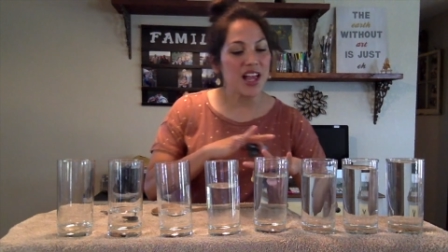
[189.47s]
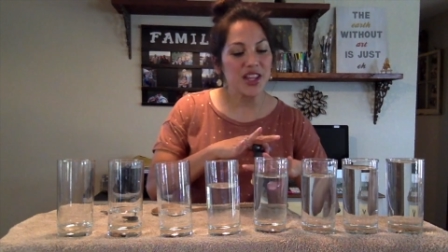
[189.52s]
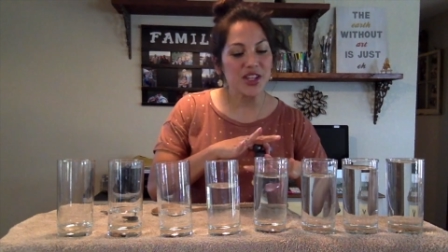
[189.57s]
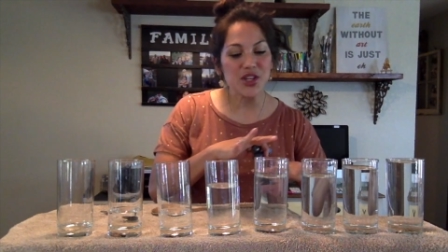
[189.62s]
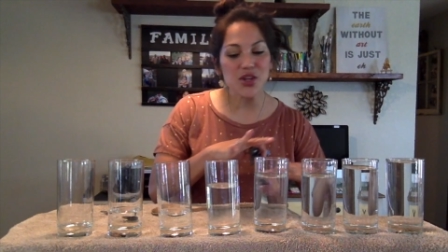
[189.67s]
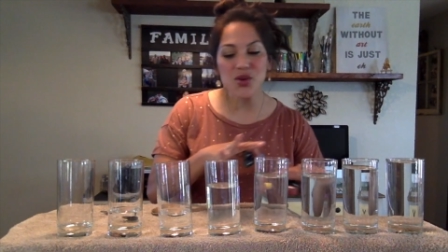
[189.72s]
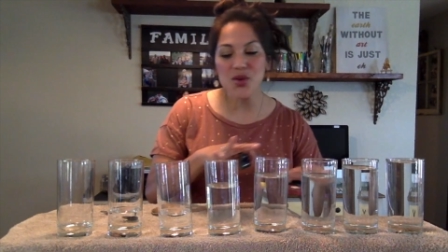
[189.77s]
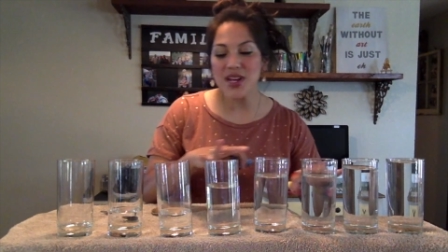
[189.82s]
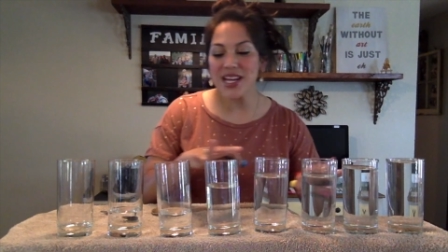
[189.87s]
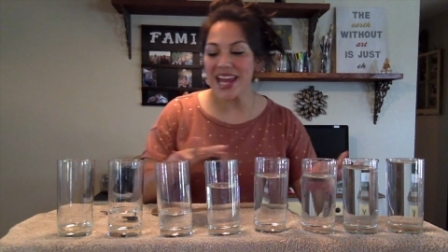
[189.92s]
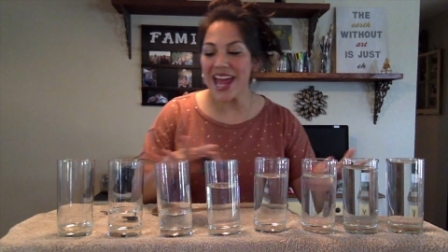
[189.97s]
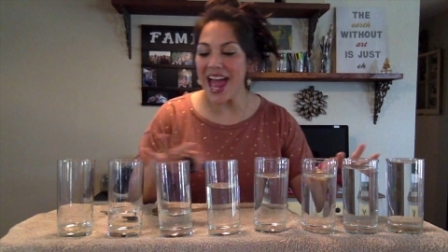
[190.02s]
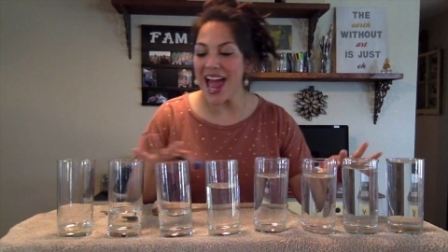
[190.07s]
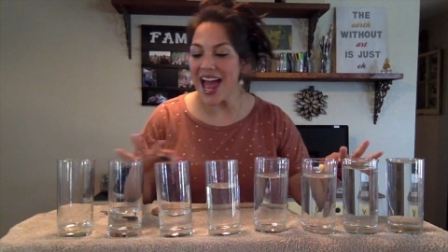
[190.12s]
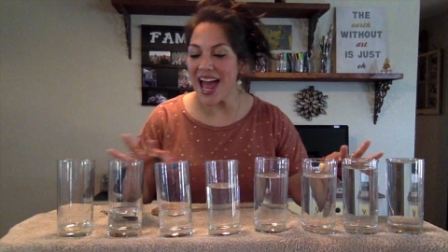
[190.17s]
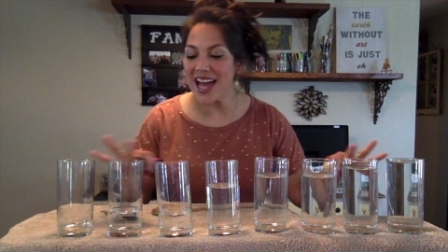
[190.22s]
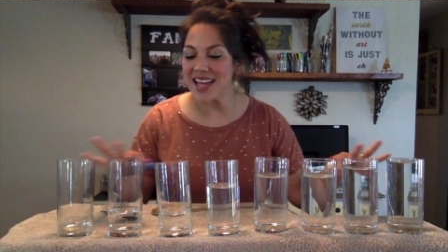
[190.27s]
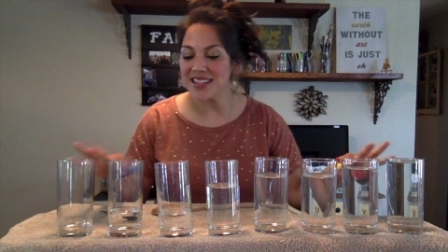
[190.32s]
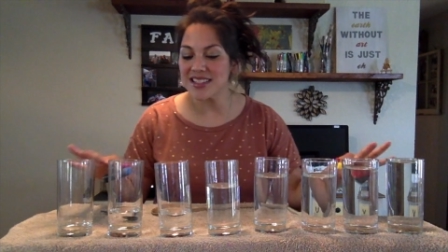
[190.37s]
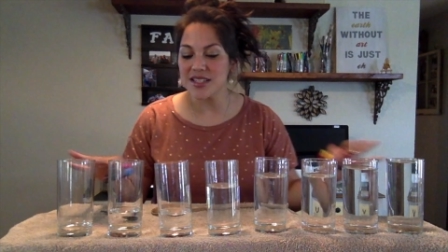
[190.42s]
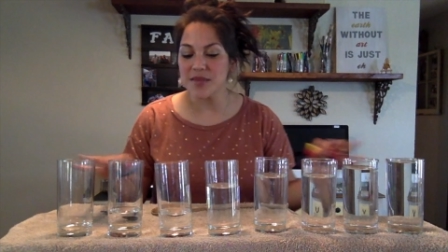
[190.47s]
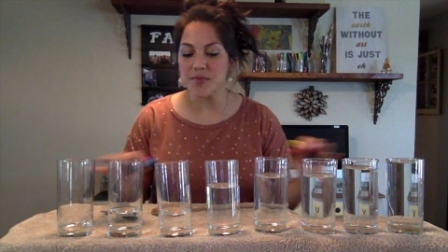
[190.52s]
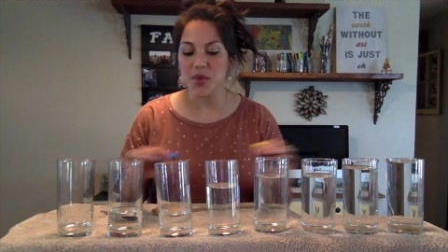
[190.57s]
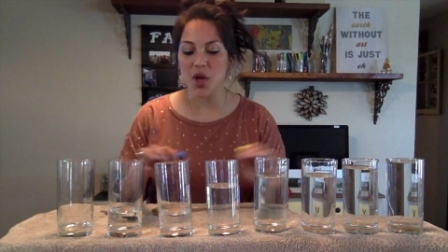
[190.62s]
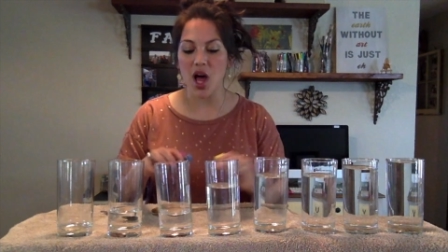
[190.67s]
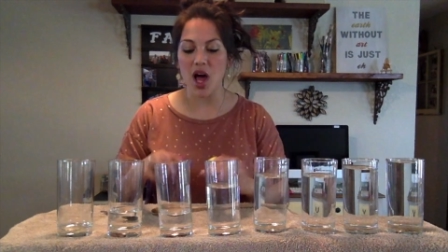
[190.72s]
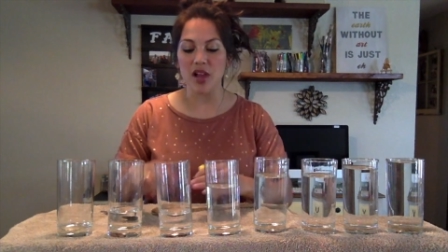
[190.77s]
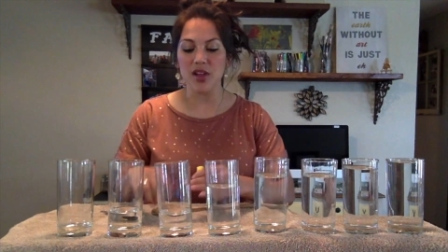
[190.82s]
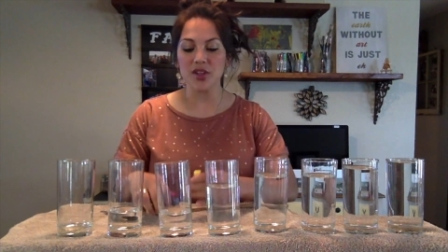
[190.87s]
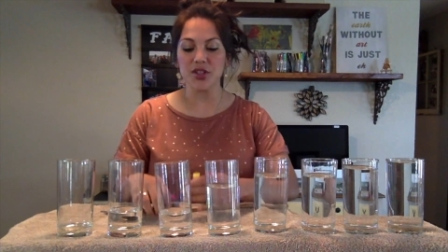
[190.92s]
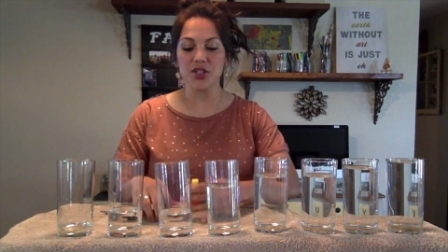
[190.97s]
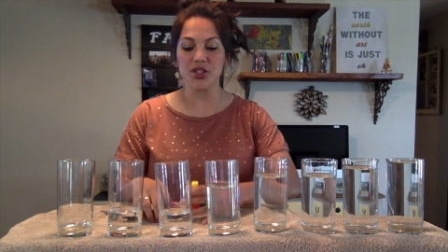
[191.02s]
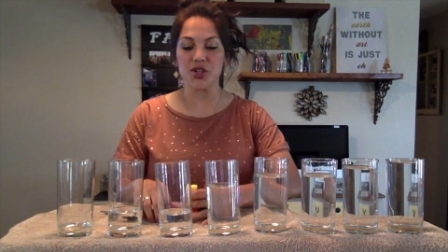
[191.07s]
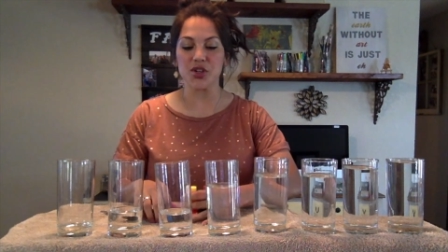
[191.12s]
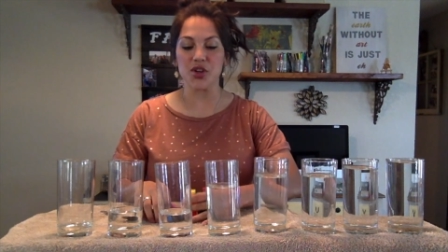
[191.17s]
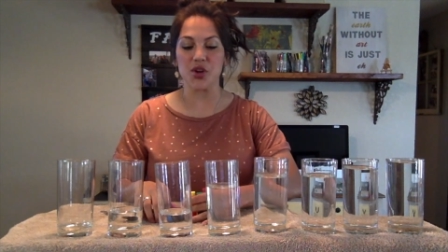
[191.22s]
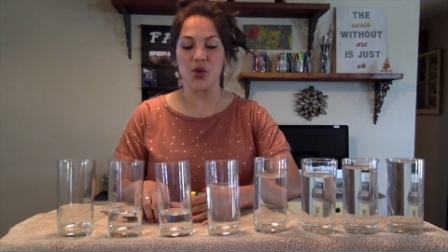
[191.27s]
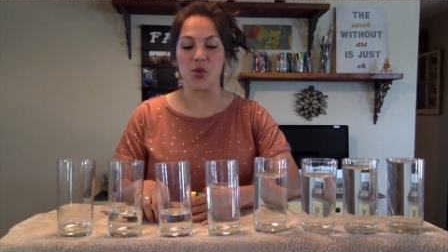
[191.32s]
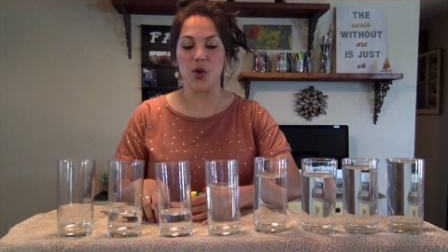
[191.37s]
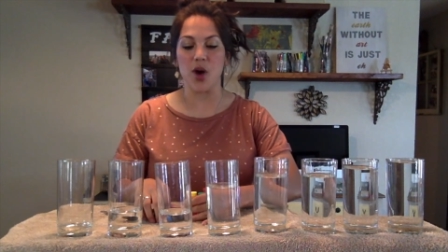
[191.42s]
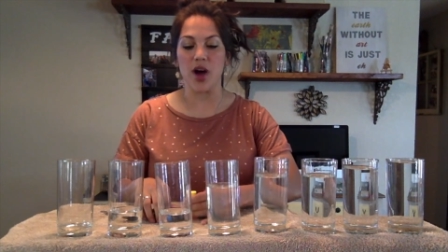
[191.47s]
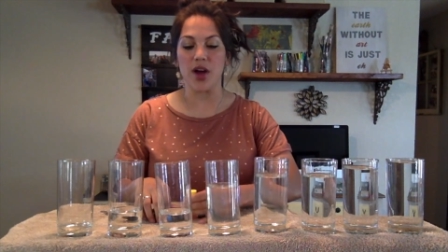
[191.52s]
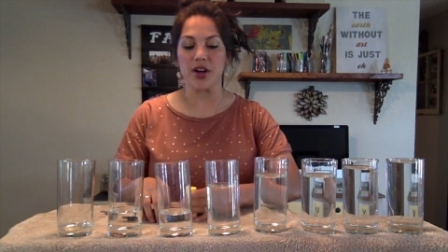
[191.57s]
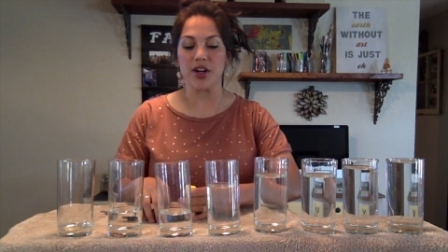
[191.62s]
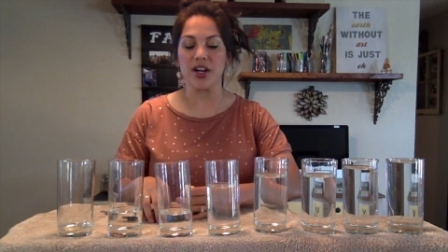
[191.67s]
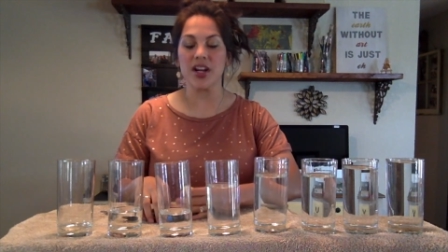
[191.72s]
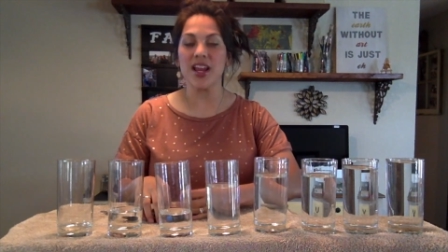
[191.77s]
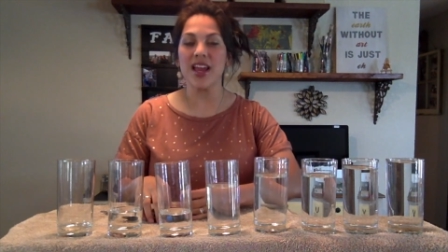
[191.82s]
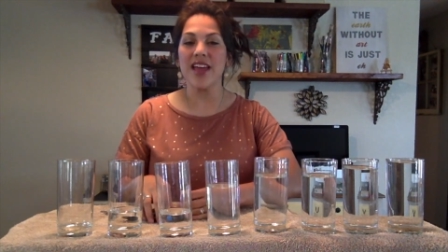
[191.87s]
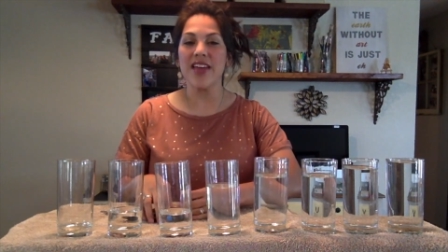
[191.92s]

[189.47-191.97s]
you can add some color to your water.